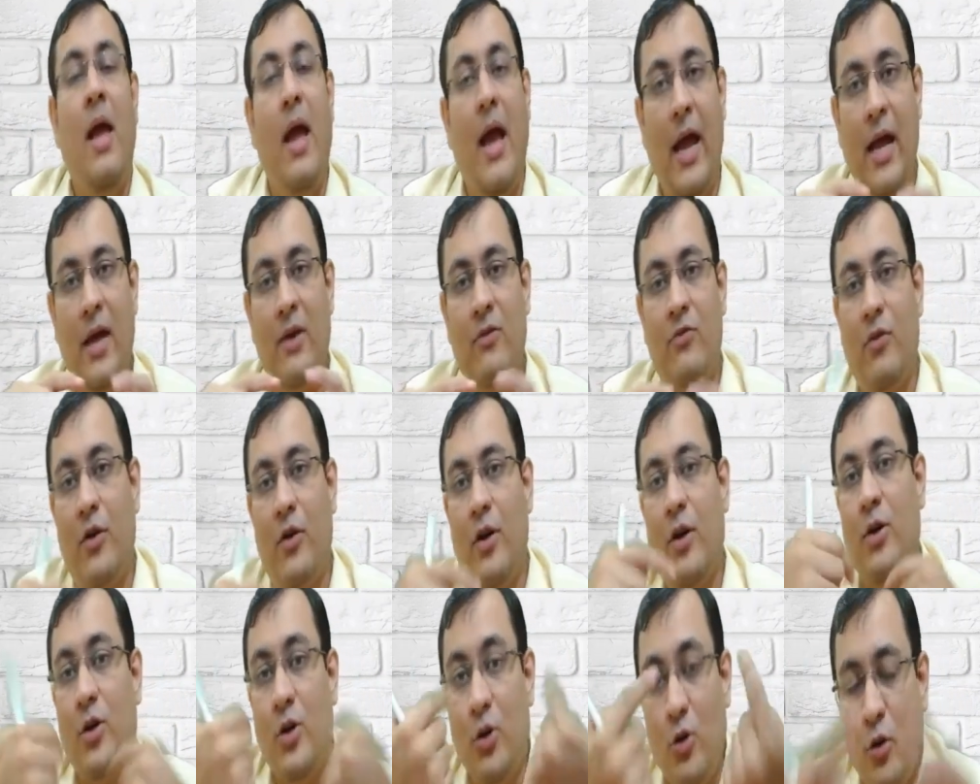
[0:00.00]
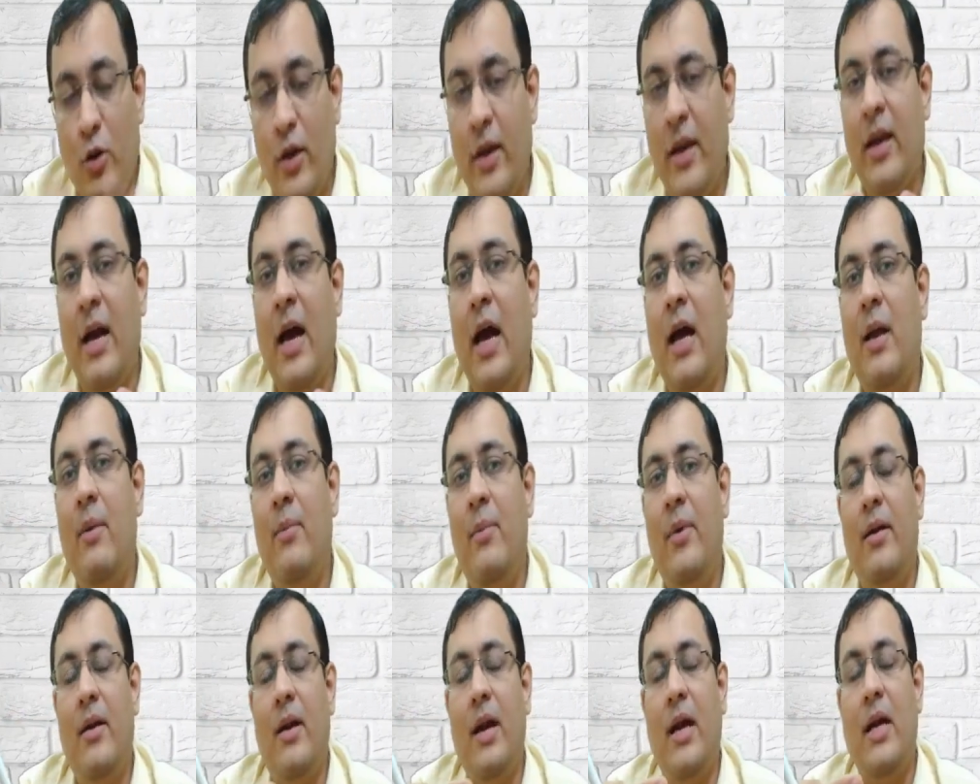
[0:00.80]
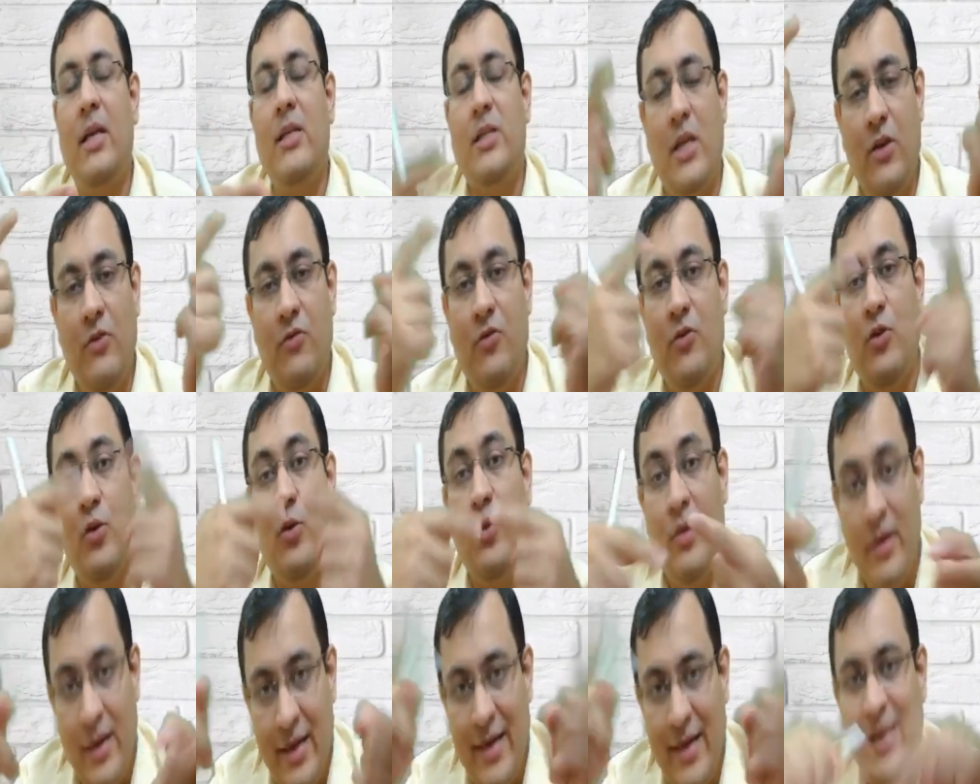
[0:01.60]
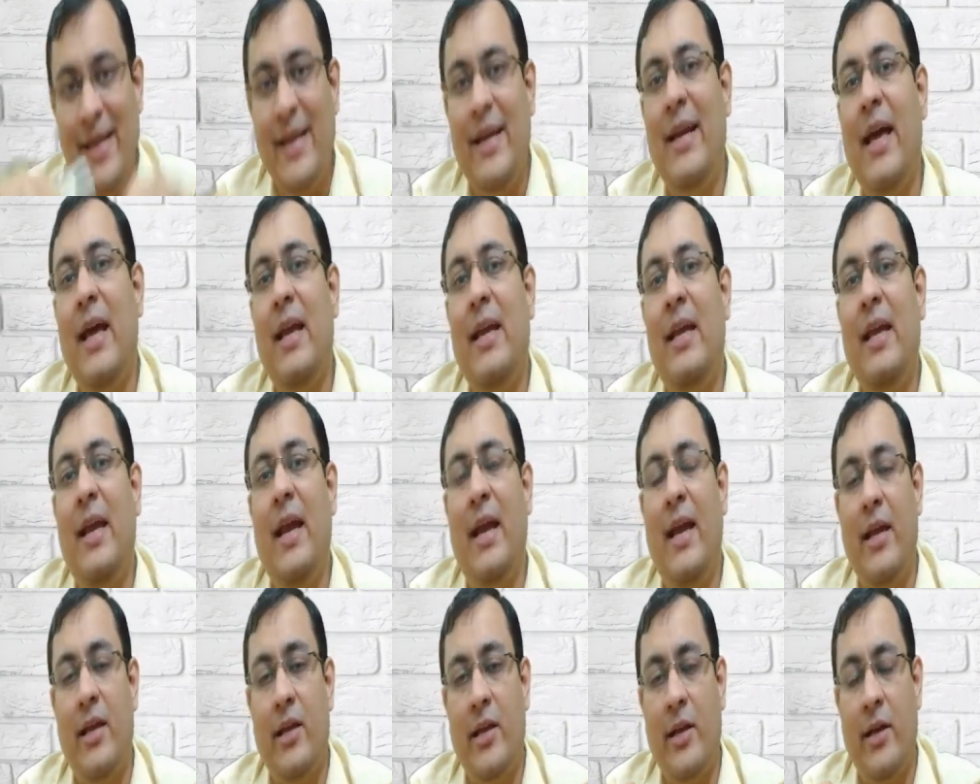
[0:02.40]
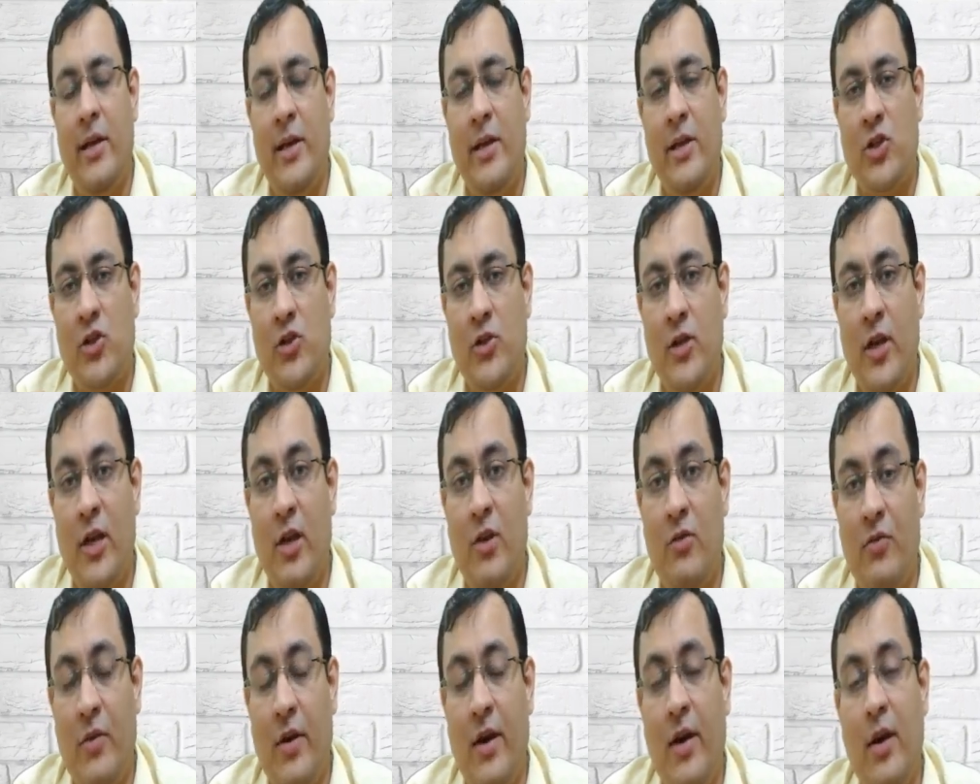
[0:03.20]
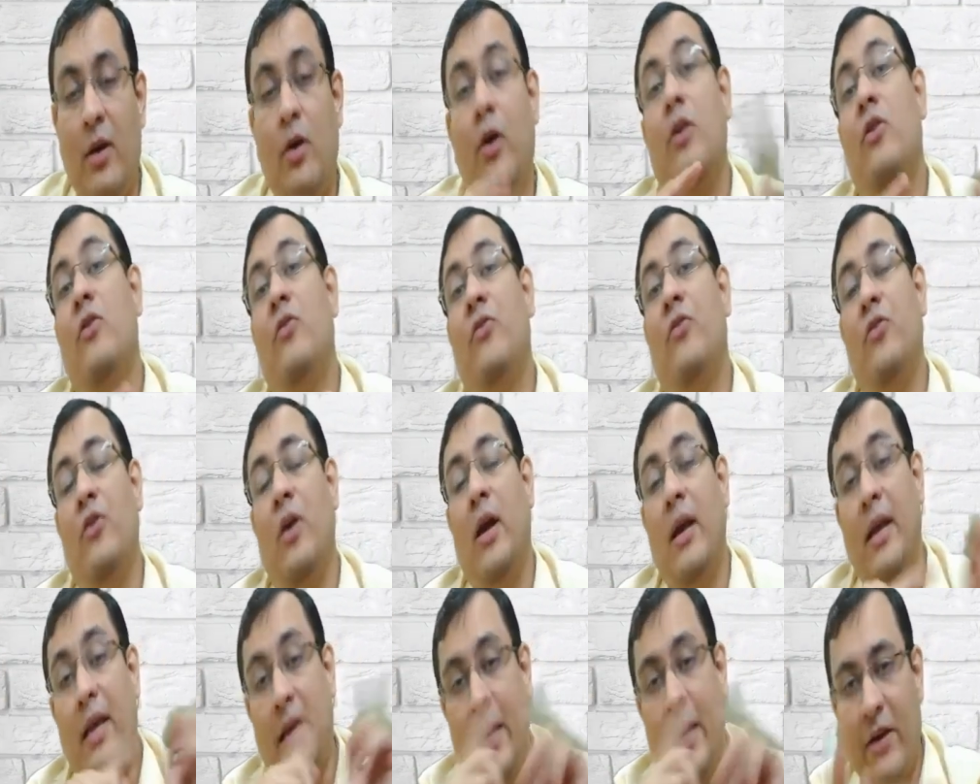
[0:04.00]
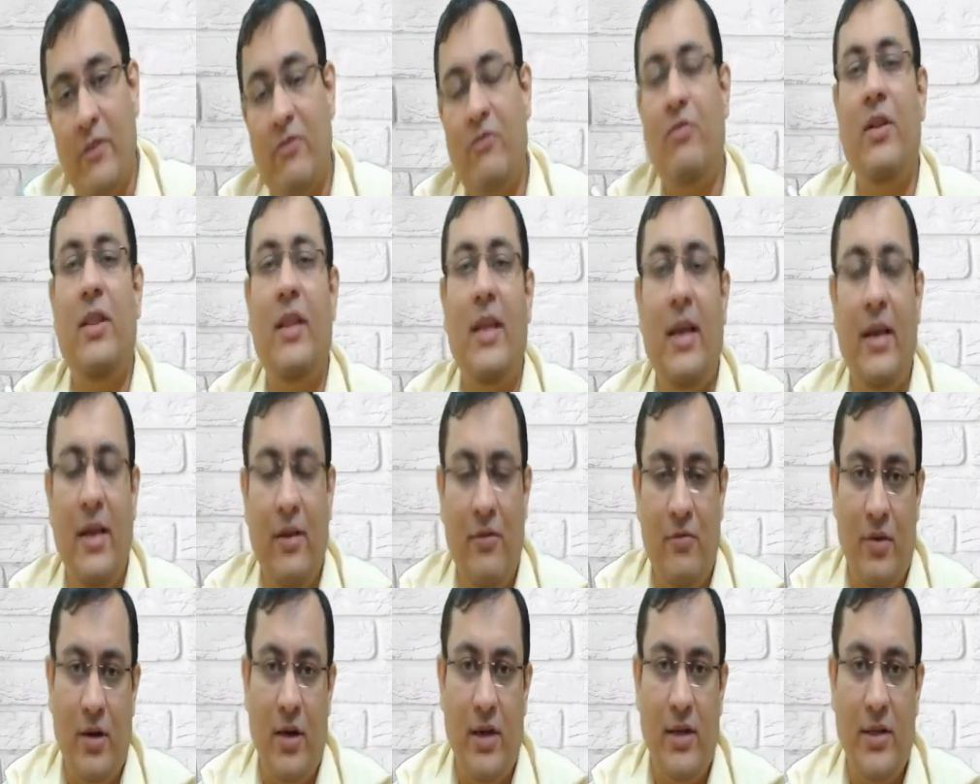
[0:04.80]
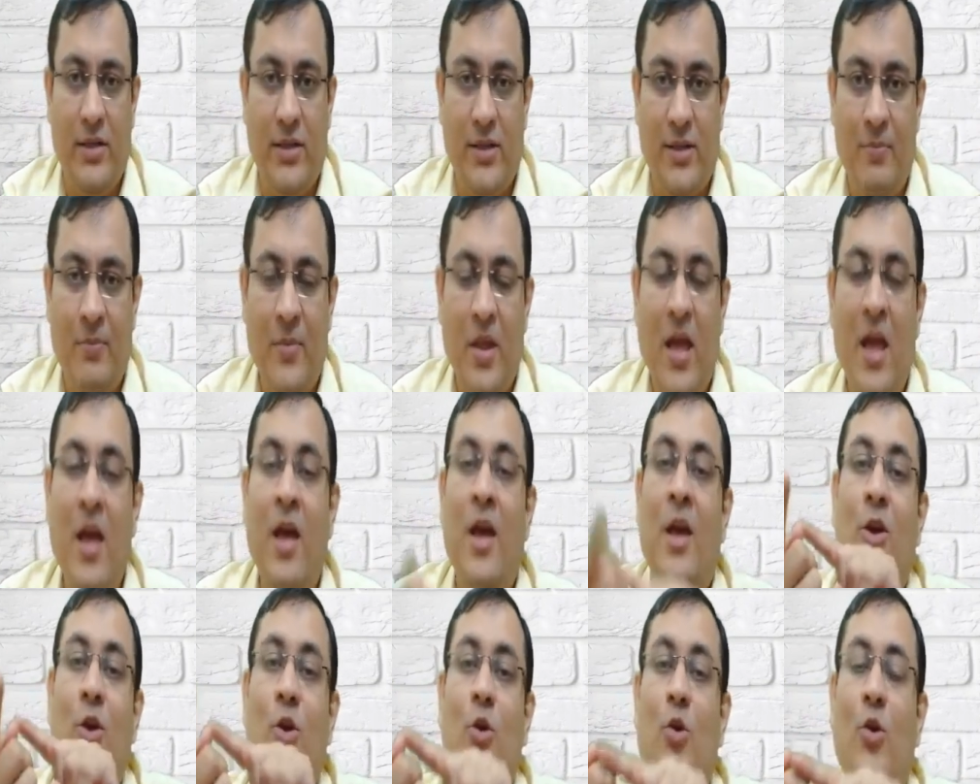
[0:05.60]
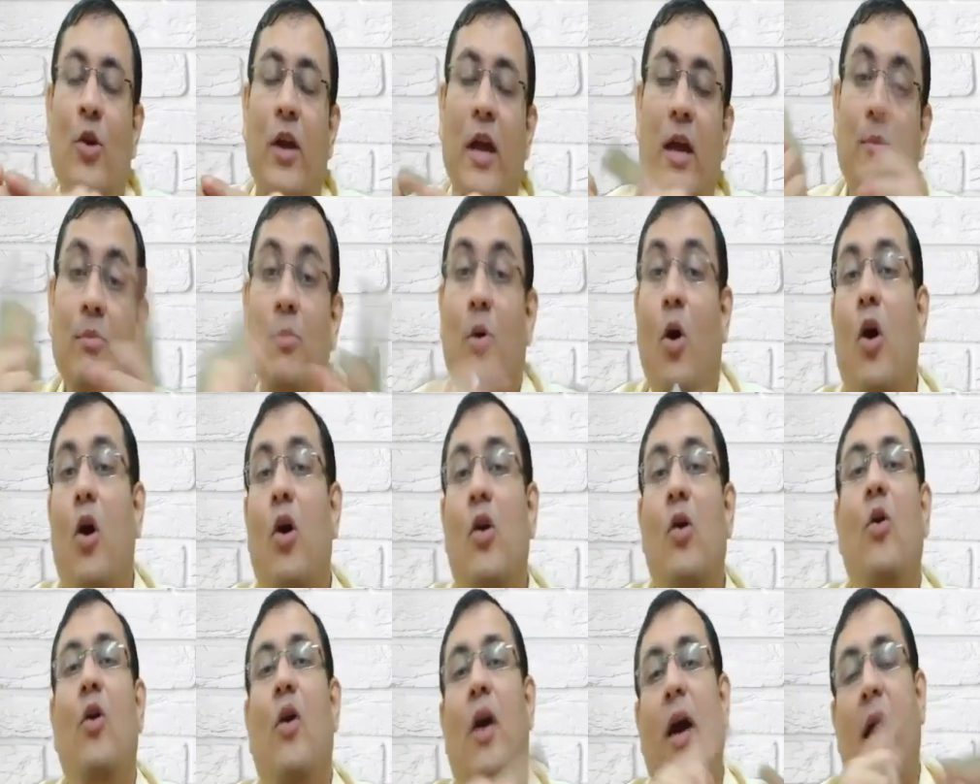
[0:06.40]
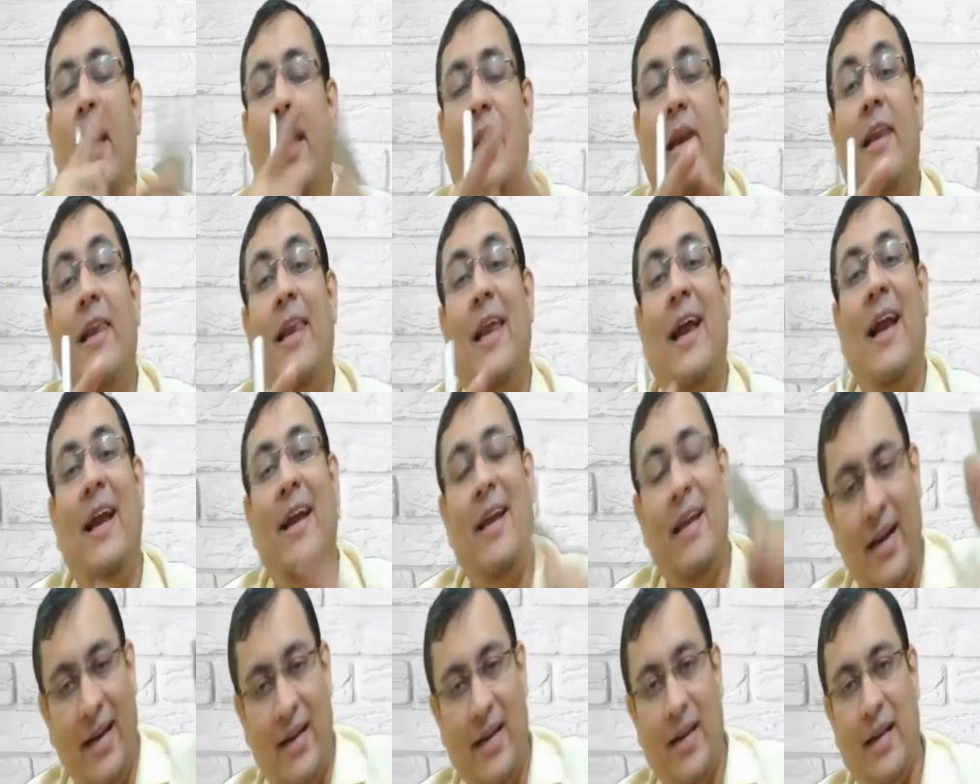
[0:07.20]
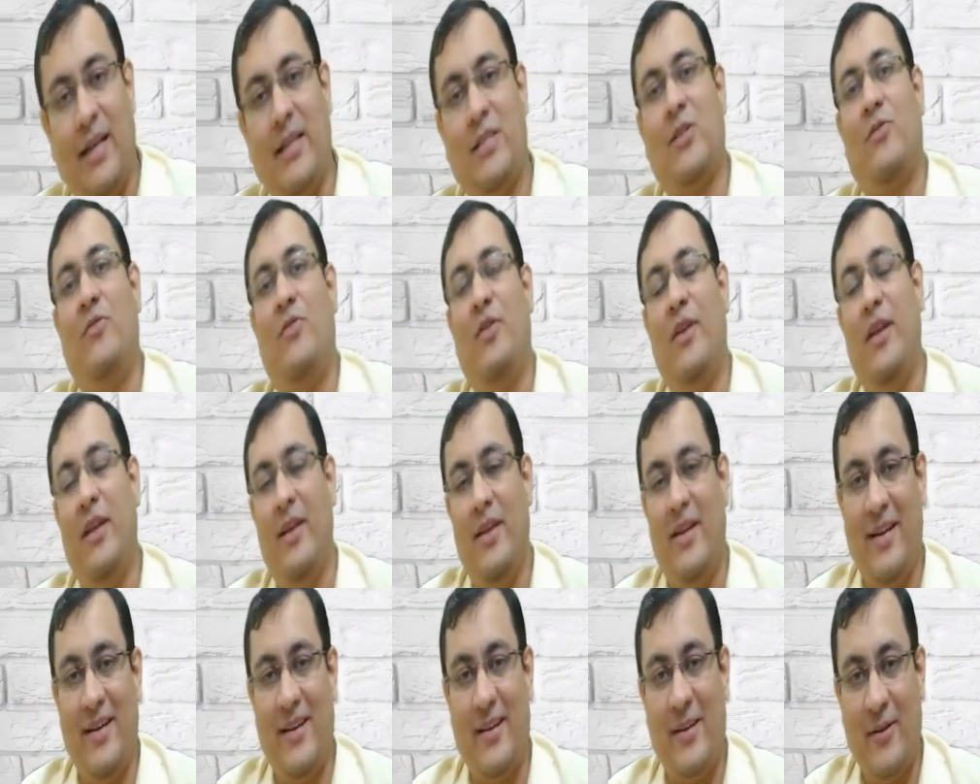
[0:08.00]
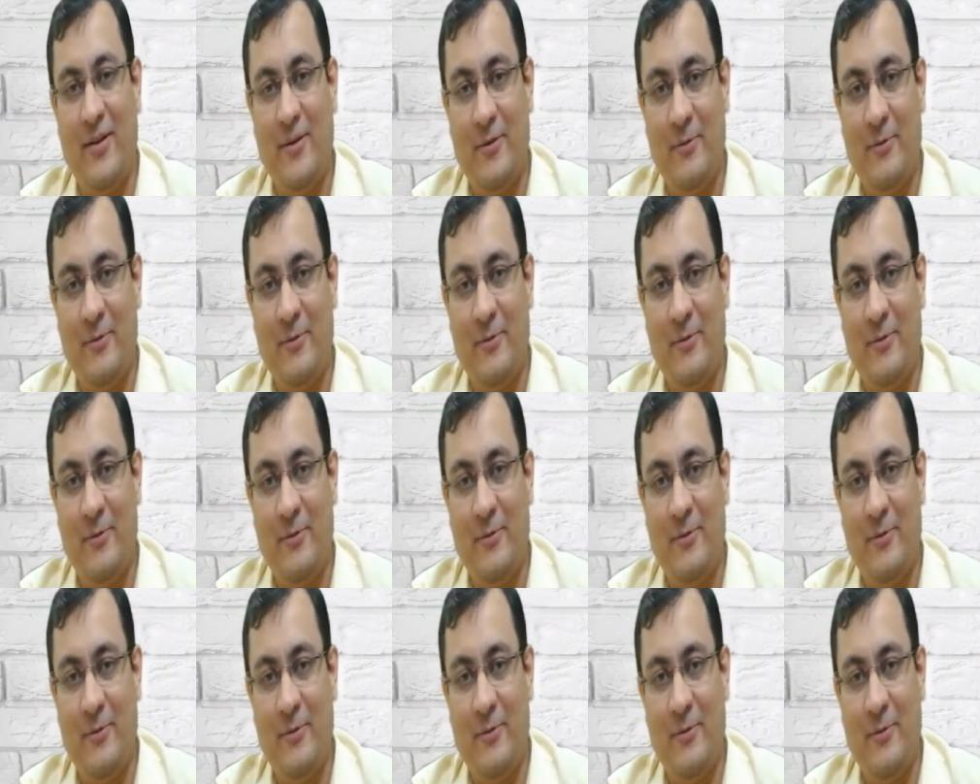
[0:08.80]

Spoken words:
And for doing arbitrage, if you need any additional fund, or if you are left with any funds, you can borrow and lend at risk-free rate.